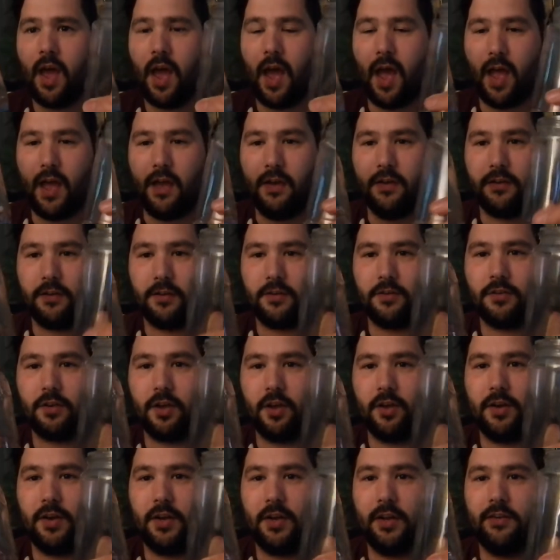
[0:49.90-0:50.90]
and
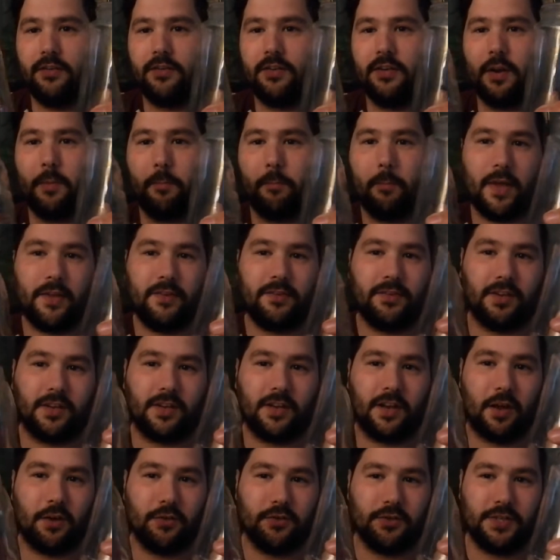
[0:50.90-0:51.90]
turn it into the best
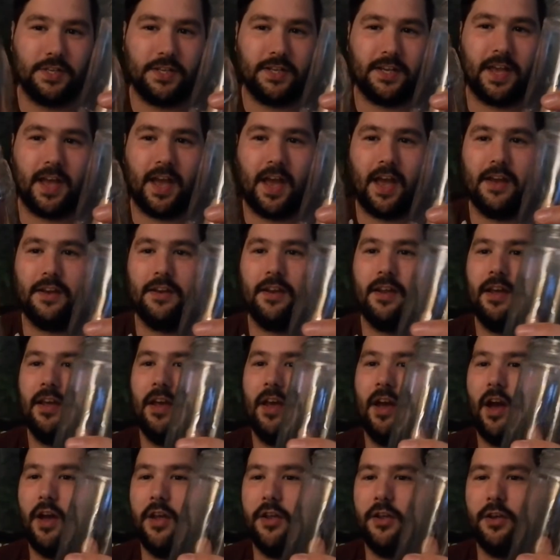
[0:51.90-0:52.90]
enclosure you can.
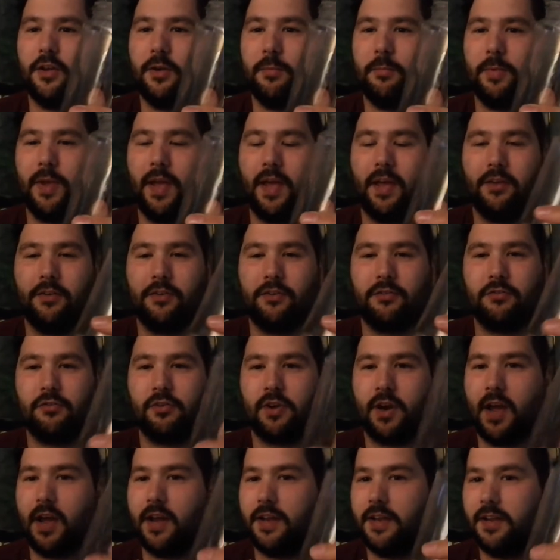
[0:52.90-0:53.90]
Uh, you can be as
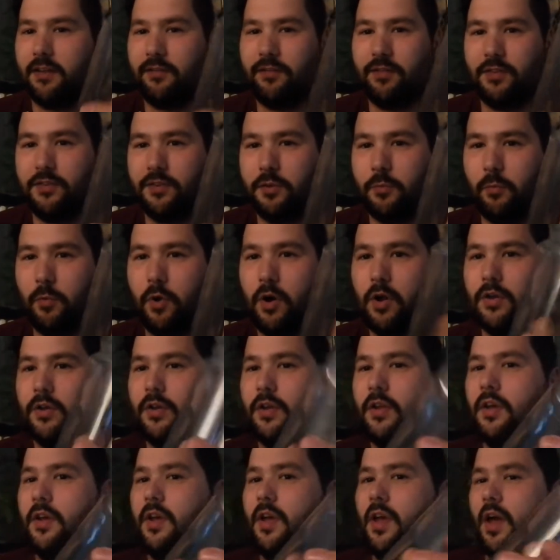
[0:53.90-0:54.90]
creative as you want.
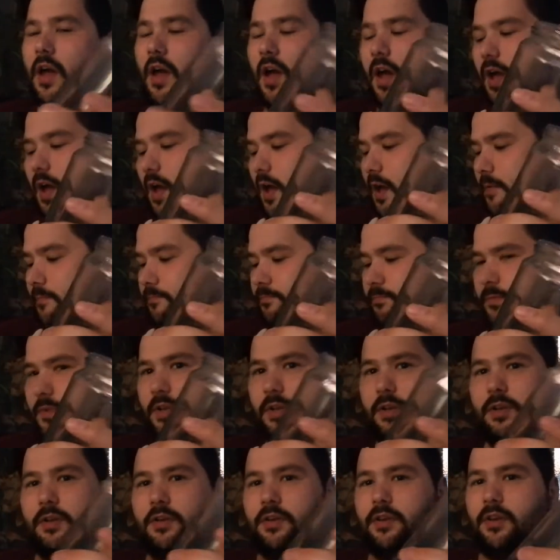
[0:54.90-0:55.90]
Um,
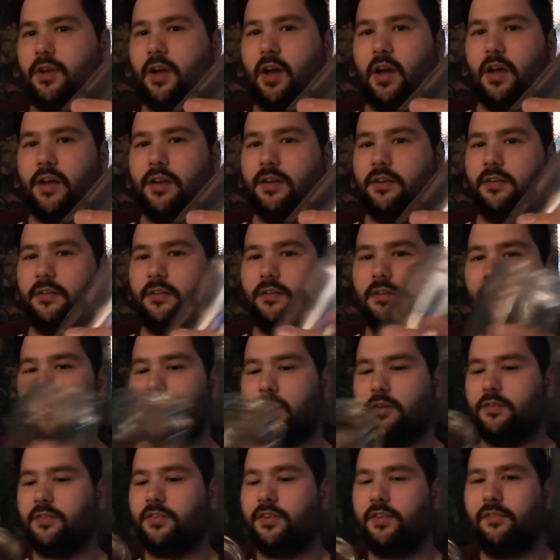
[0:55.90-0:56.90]
can go, you
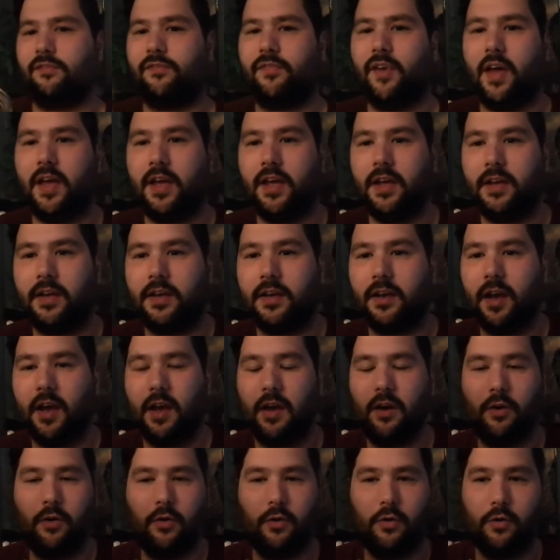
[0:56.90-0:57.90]
know, synthetic
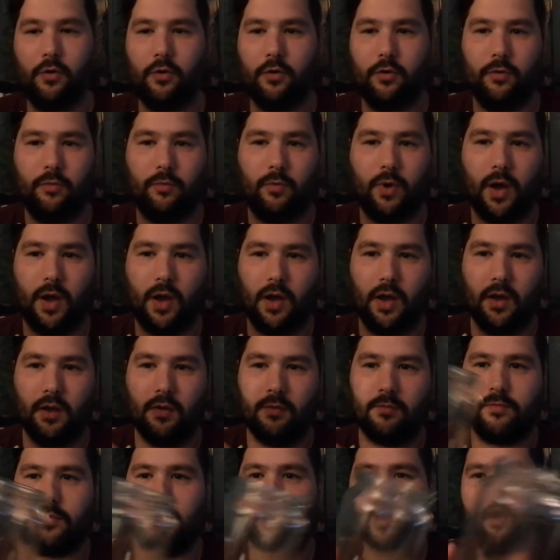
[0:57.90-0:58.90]
or, uh,
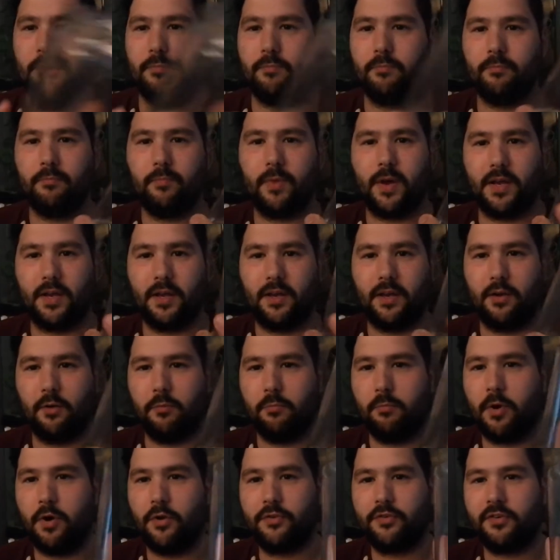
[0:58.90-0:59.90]
you know, make a little
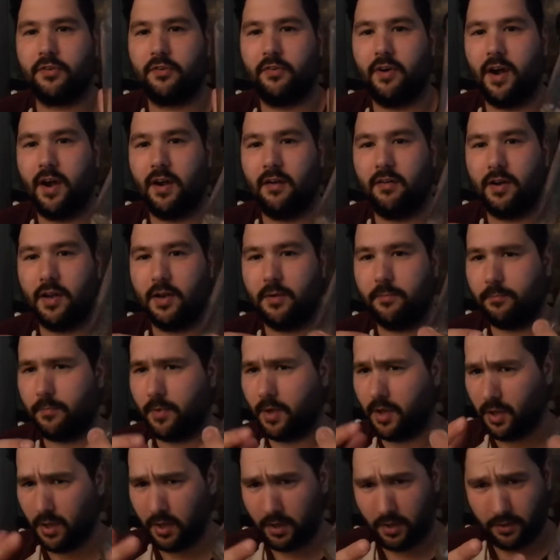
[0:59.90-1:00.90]
moss terrarium,
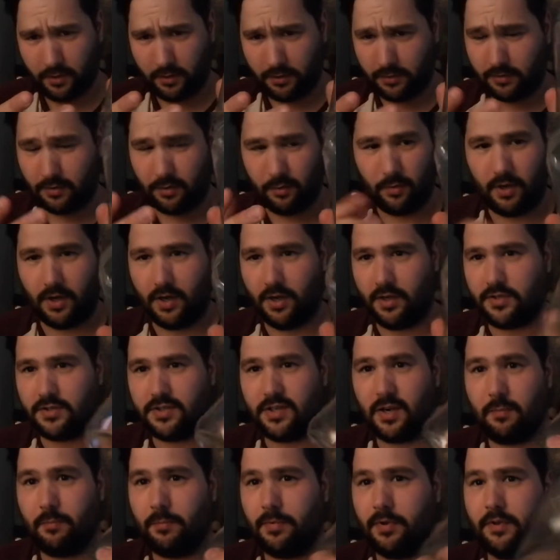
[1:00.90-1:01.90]
do a
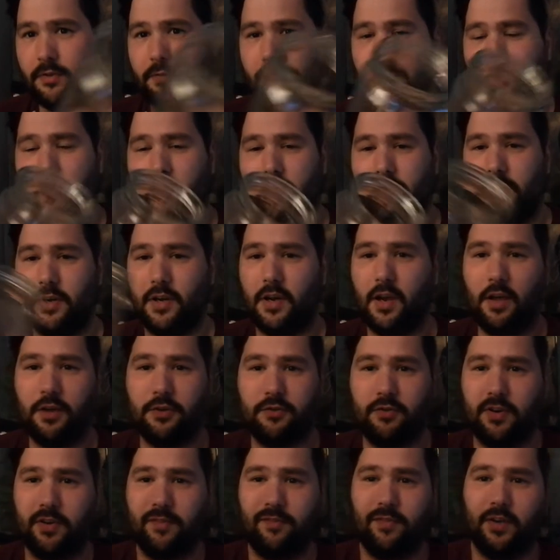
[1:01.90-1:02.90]
jumping spider
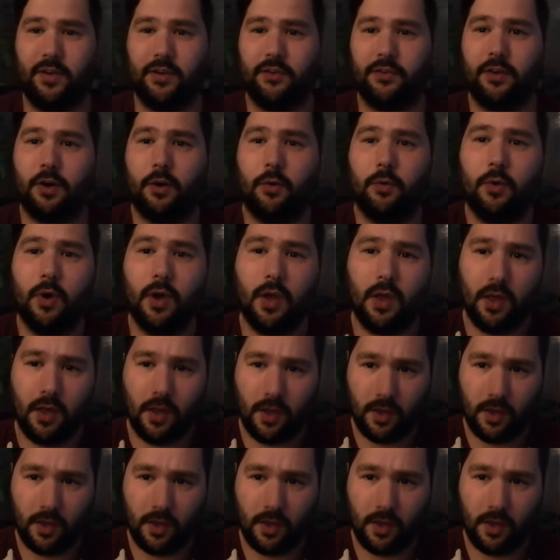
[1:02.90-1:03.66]
enclosure, anything at all.